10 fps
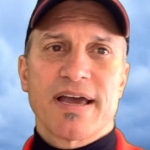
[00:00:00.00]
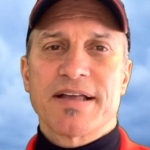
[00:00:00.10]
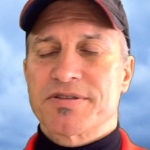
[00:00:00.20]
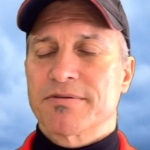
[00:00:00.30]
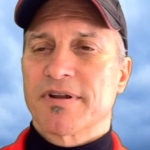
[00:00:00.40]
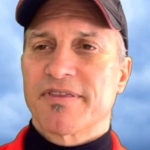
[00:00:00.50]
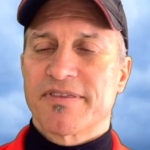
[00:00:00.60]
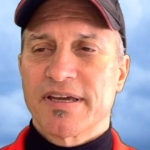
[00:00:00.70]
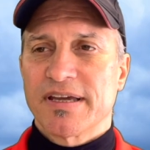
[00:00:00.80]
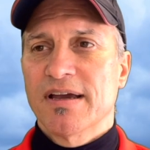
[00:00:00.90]
sort of
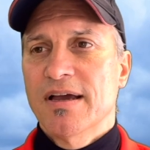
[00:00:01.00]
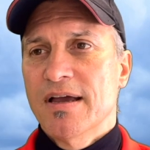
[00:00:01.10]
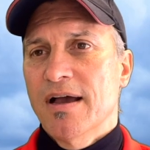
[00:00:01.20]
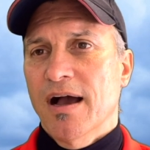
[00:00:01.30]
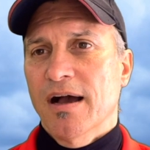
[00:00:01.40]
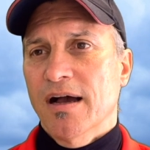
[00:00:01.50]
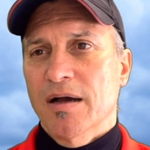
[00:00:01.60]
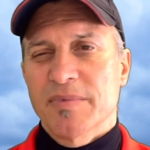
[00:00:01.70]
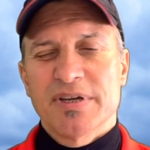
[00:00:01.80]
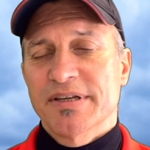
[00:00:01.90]
thing.
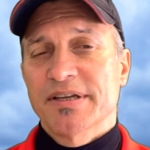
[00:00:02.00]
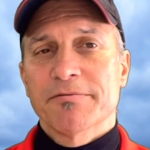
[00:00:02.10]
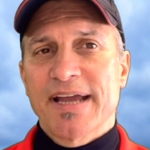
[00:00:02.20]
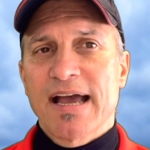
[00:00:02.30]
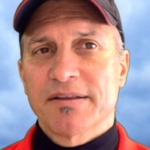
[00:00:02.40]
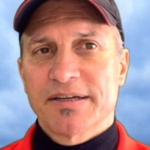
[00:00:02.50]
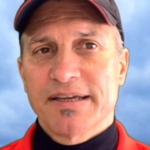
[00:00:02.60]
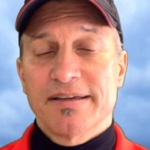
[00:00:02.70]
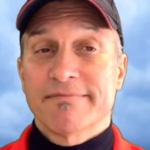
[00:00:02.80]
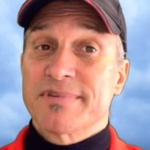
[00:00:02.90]
In
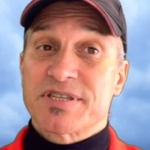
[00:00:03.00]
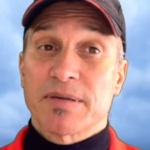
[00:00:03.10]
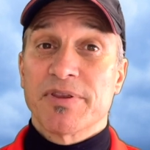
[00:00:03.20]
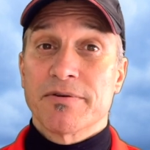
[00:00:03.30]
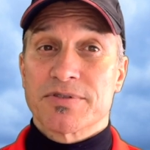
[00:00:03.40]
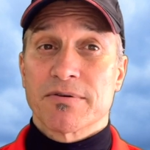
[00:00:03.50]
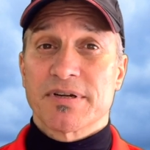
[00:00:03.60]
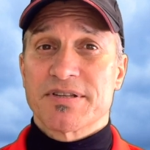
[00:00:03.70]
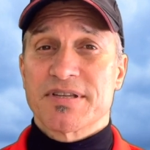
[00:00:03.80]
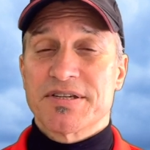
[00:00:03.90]
reality, some of those
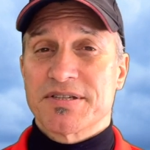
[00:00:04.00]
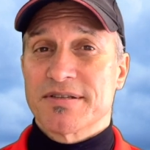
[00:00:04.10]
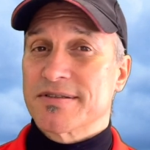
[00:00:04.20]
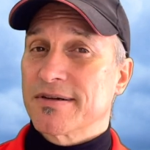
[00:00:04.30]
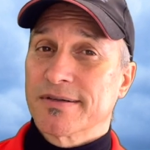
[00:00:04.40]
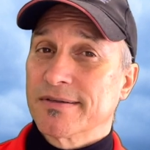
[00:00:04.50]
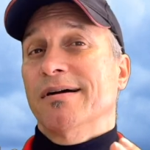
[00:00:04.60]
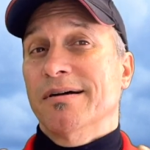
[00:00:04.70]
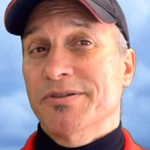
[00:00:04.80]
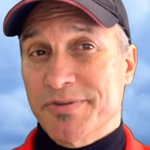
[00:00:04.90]
organizations are
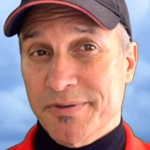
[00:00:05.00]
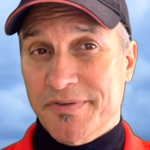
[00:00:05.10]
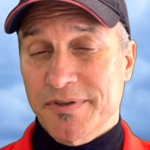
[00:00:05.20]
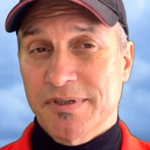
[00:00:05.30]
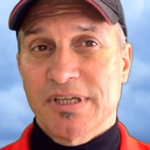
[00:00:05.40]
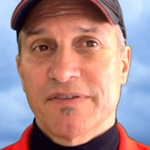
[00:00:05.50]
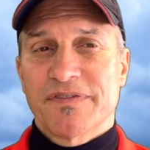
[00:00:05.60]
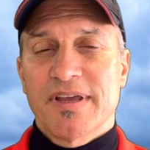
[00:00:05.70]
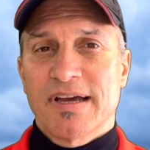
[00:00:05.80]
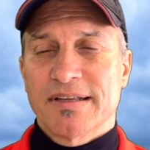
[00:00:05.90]
untruthful,
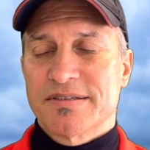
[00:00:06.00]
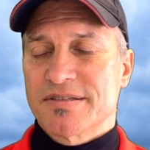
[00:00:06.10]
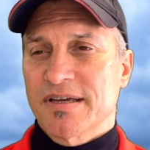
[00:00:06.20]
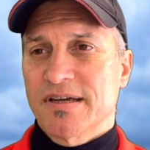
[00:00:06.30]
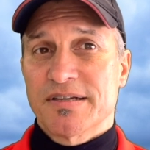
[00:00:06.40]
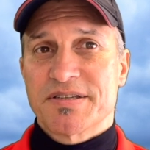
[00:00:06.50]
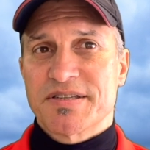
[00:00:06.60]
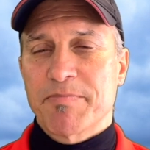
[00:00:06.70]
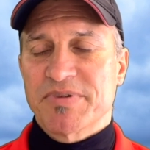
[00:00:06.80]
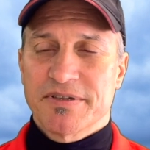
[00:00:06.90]
if not
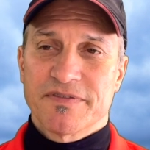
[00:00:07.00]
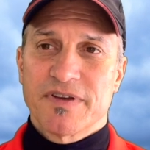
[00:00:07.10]
deceptive.